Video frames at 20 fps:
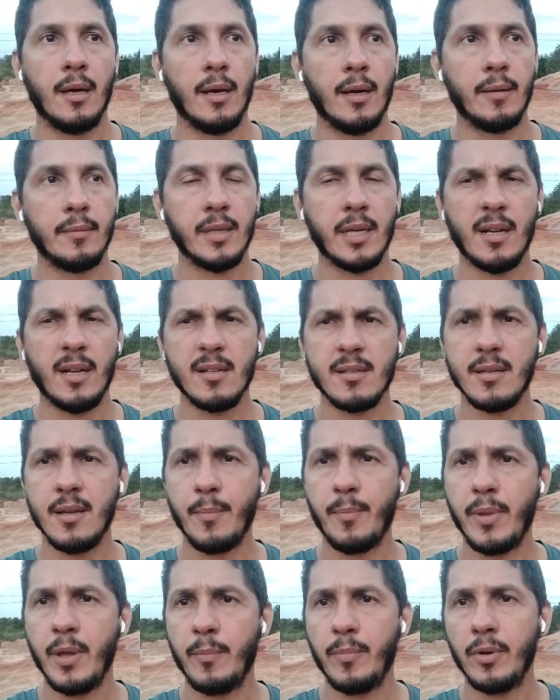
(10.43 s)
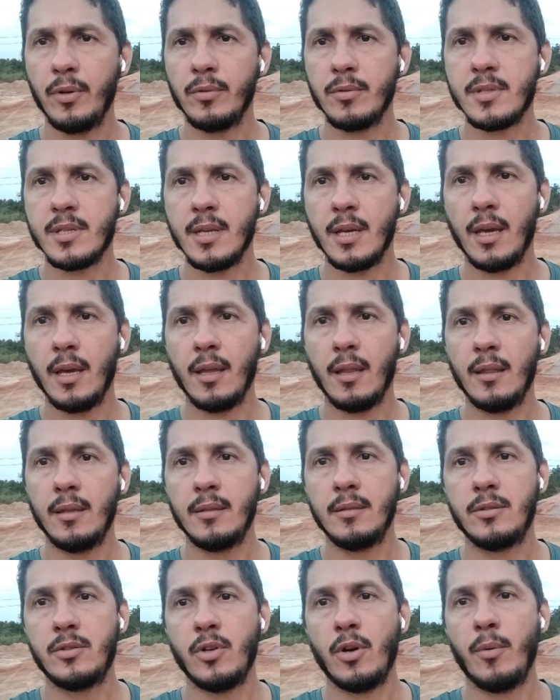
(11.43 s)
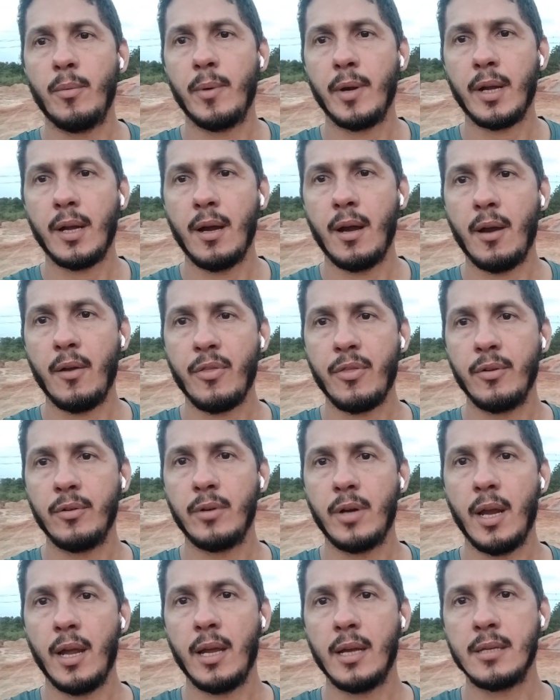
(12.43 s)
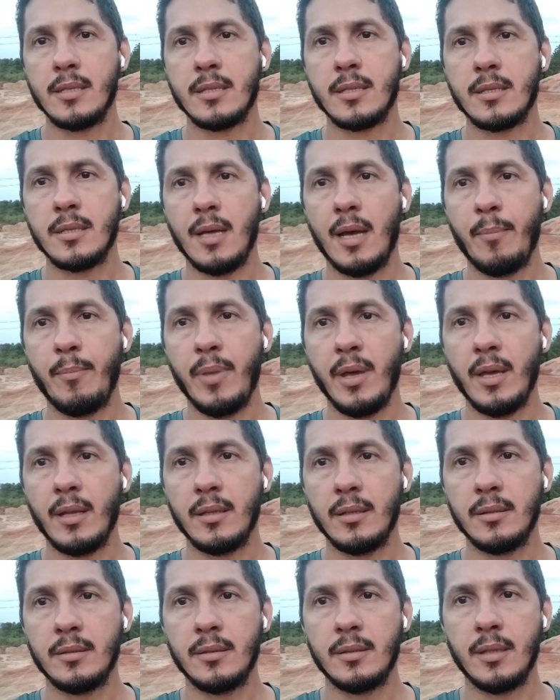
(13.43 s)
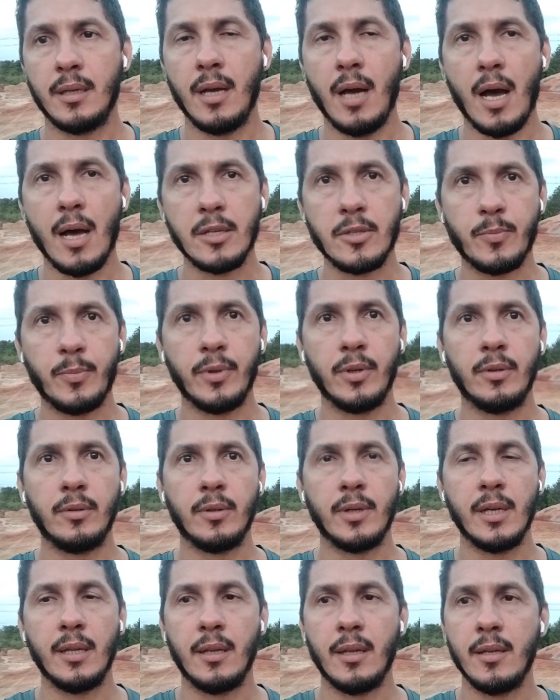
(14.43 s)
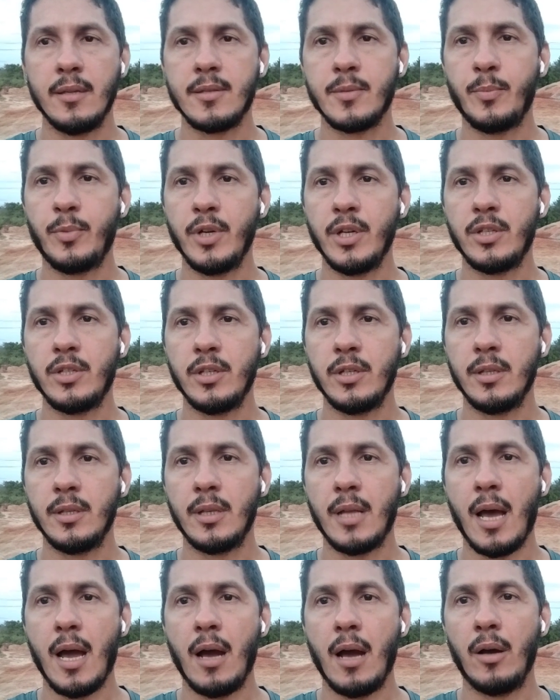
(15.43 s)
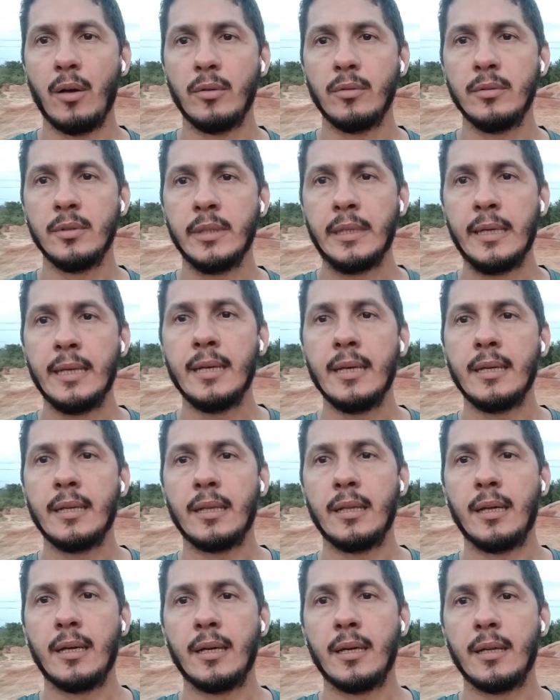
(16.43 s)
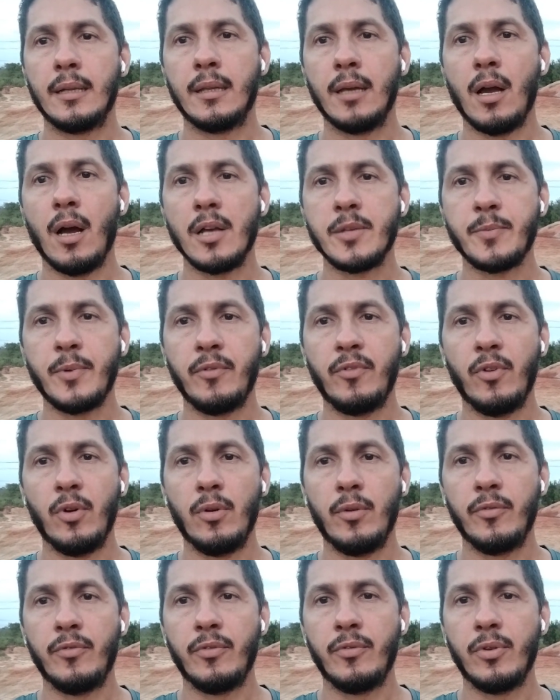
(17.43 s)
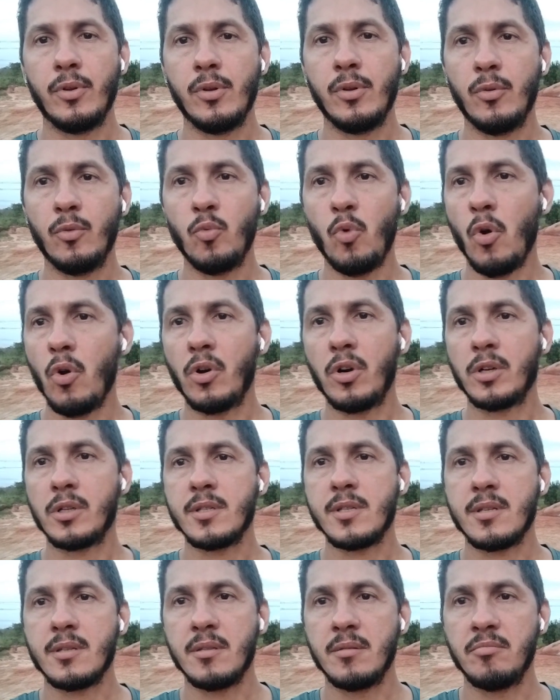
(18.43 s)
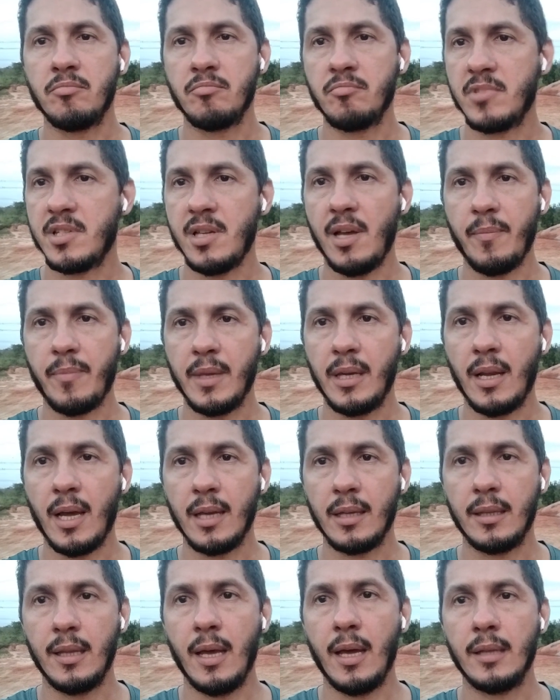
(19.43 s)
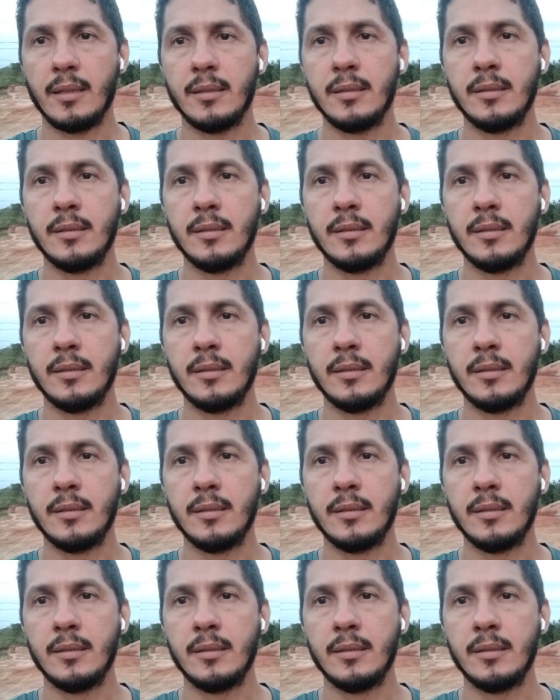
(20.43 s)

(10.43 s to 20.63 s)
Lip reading: There are some people saying that John MacArthur has abandoned the gospel and he's preaching now the gospel of works, something like that.